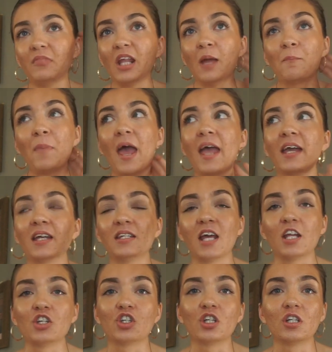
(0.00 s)
paying
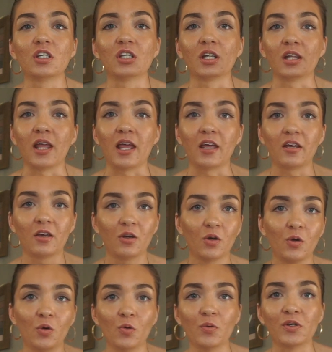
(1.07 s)
attention to like
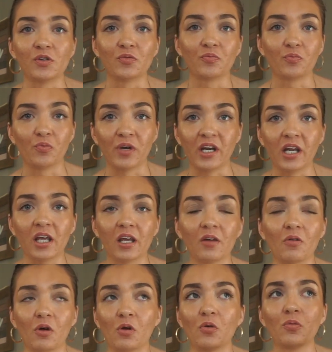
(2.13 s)
who was reading
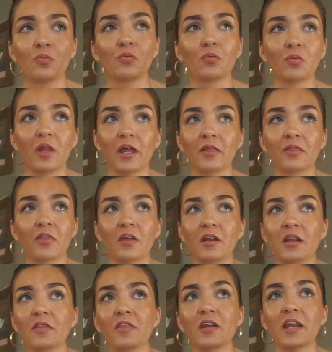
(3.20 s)
or like
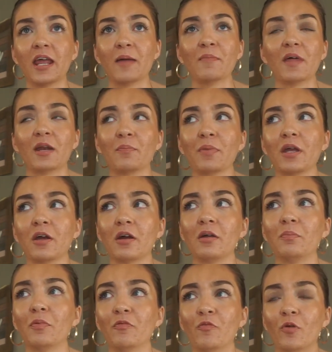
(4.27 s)
the name that
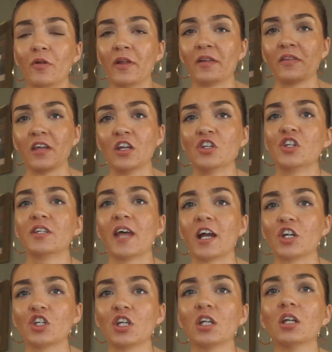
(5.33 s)
appeared before like each
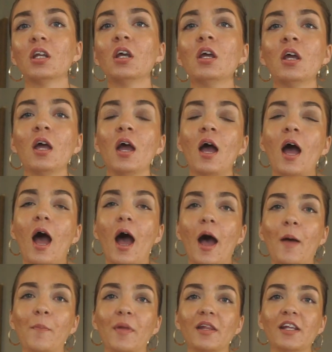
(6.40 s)
section,
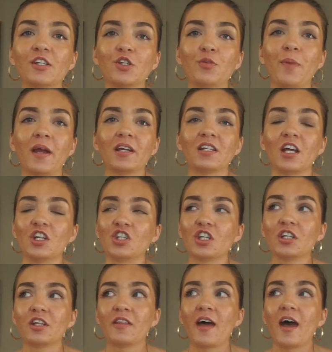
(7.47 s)
unless you paid
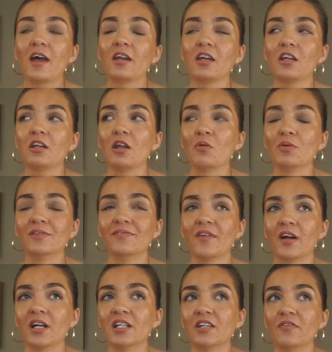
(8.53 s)
attention to that, it was
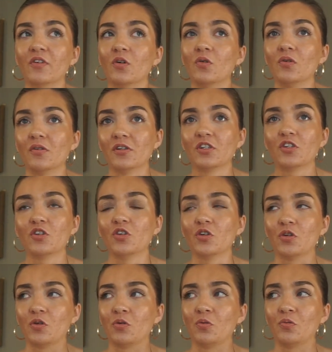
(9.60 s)
very difficult
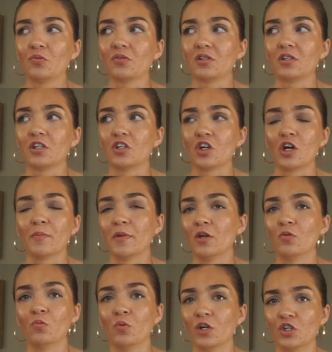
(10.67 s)
to
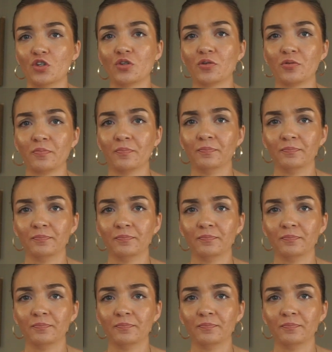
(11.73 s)
determine which,